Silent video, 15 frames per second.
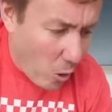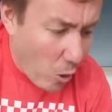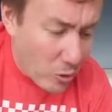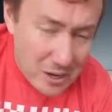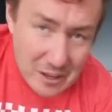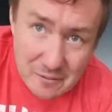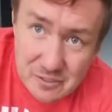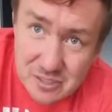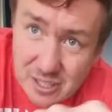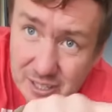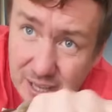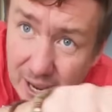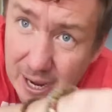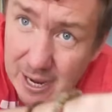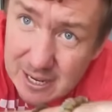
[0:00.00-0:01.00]
Olives,
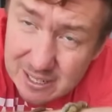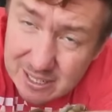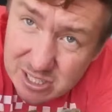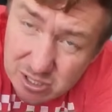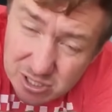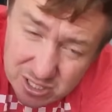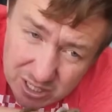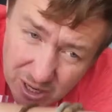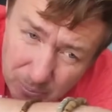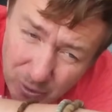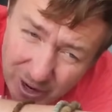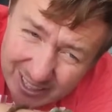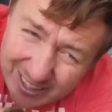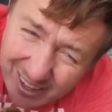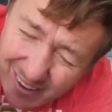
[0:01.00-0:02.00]
okay. Let's just
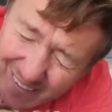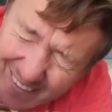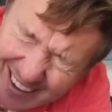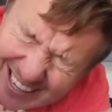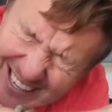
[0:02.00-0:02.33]
break the...